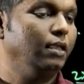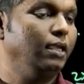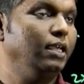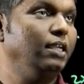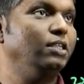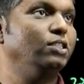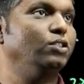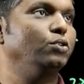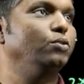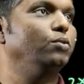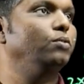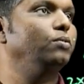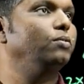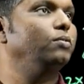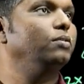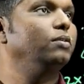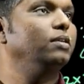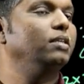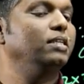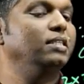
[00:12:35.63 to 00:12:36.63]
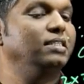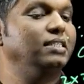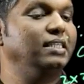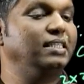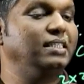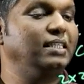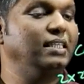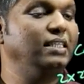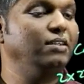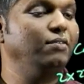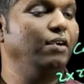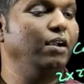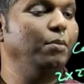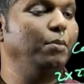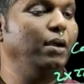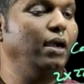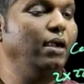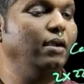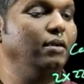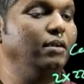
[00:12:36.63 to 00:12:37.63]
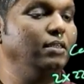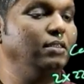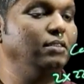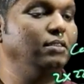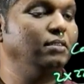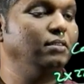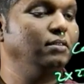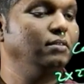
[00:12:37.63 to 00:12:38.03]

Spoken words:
into 16 divided by 100.